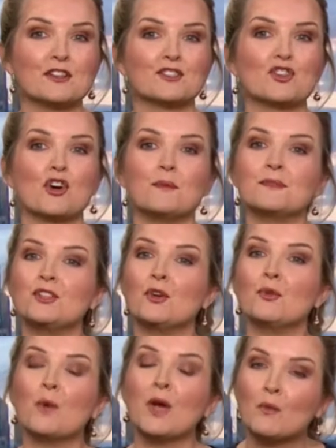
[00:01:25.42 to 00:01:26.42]
first jobs, you
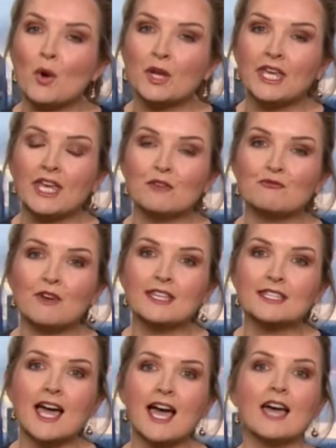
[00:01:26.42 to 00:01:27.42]
know, working in
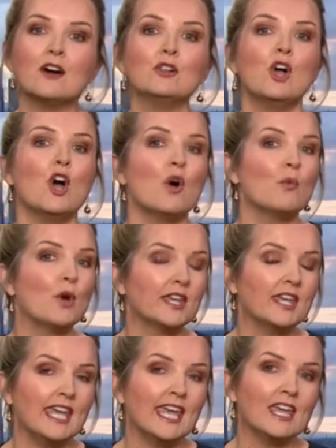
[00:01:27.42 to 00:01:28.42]
retail,
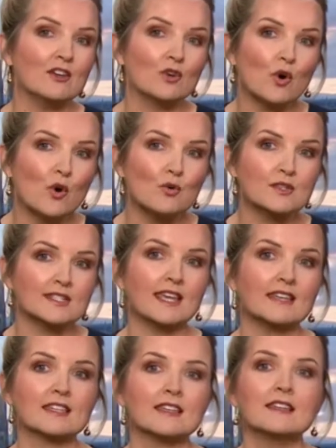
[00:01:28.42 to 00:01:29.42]
working in call
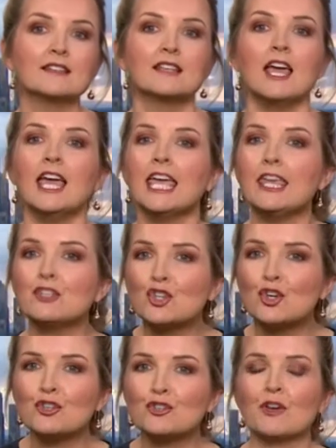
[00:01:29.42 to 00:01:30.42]
centres,
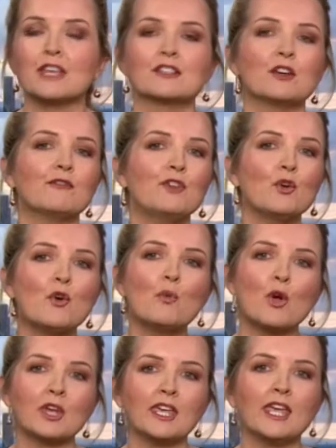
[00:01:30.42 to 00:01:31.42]
tutoring. So if you're
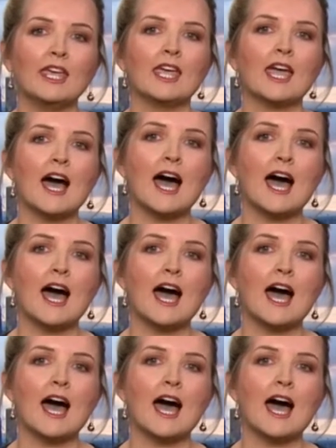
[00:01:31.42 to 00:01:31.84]
working